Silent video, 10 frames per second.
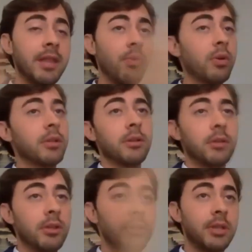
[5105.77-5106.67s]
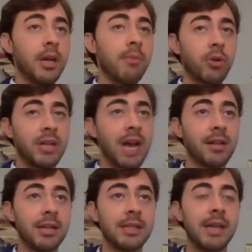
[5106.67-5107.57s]
and they wouldn't use uh,
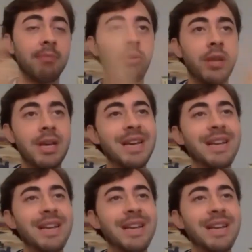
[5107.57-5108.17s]
mortality as the endpoint.